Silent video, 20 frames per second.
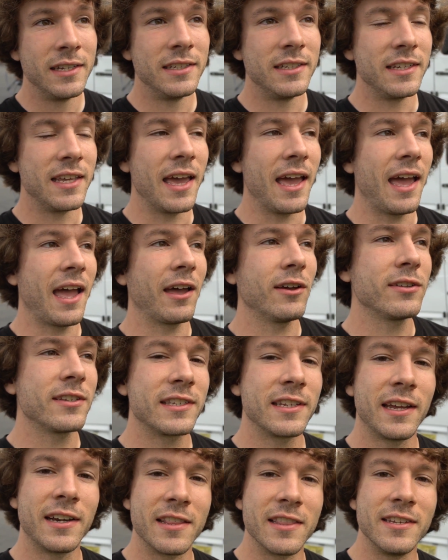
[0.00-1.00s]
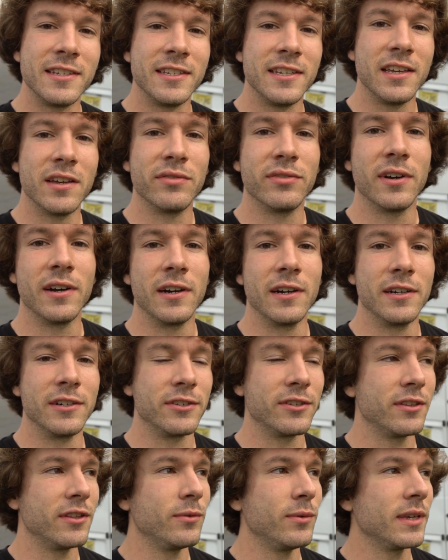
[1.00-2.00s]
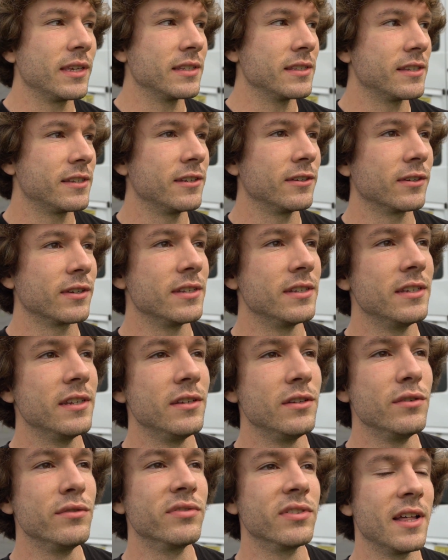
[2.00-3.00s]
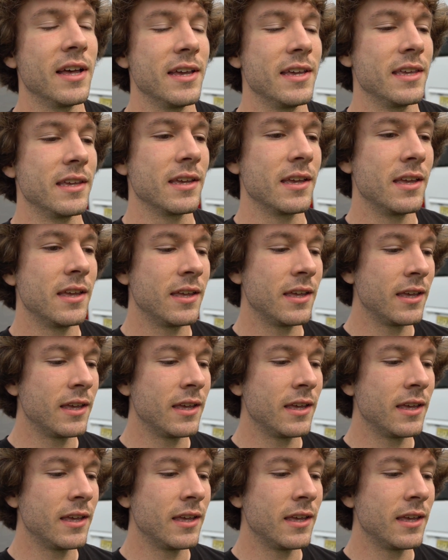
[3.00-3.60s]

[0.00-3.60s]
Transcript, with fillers: to get outside of the TFR so that we can still continue flying.